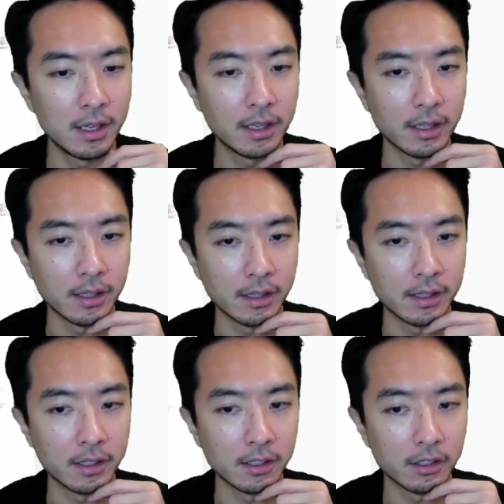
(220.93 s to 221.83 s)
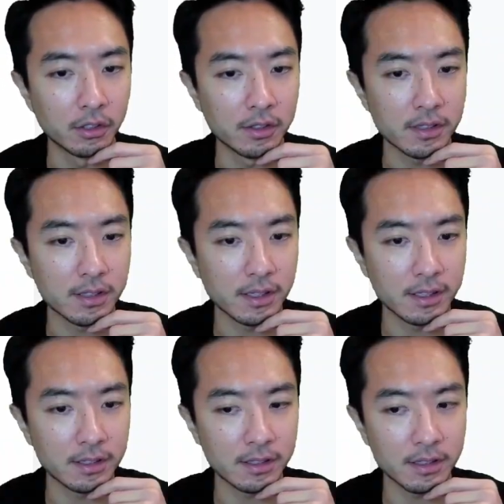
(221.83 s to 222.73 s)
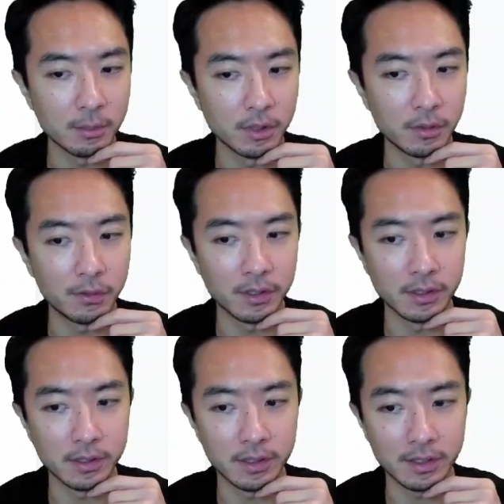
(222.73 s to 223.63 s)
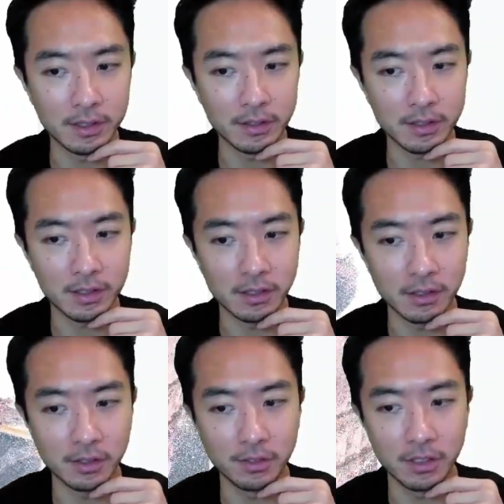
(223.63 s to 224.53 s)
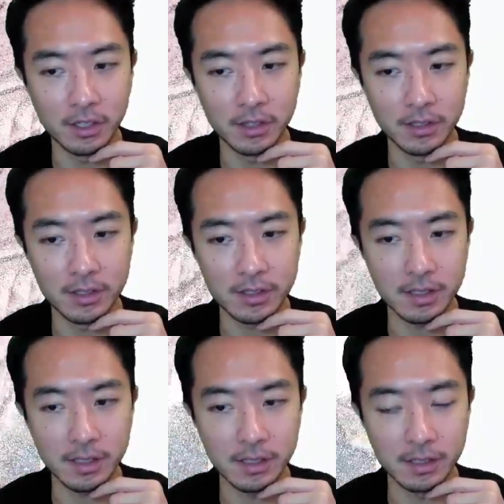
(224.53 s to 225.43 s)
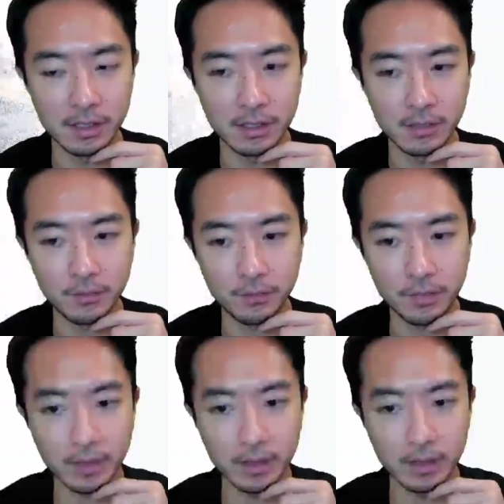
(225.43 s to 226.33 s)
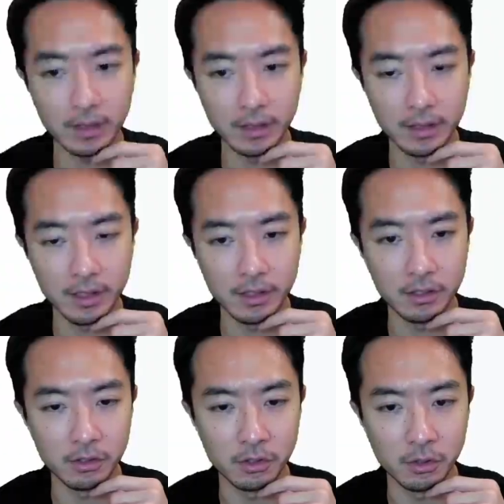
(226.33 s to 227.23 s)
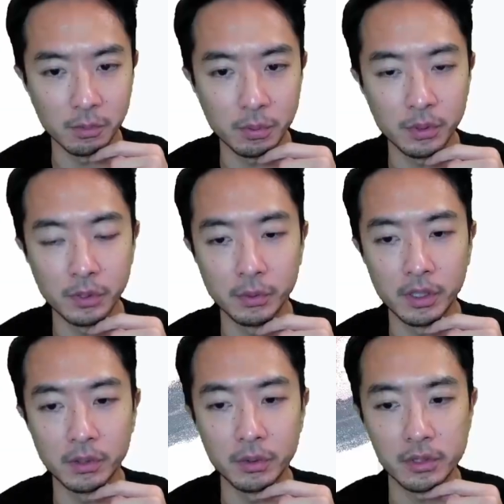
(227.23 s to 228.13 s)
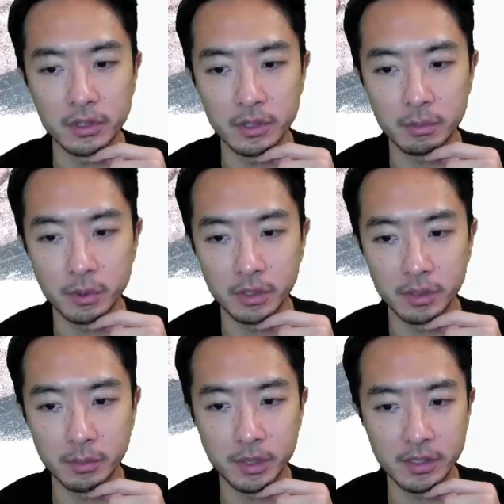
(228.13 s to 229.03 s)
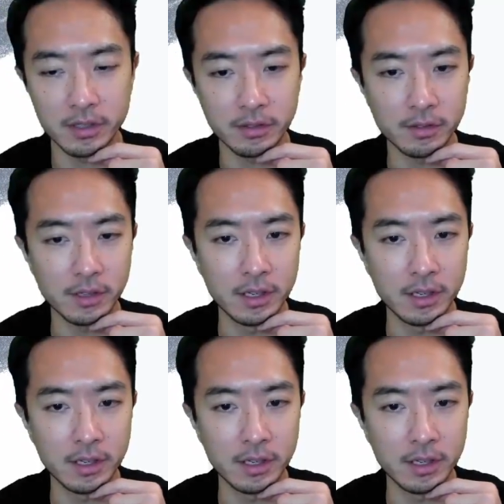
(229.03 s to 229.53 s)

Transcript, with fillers: And notice that some of the details here, even on the side, it tend to do pretty well, which is pretty impressive.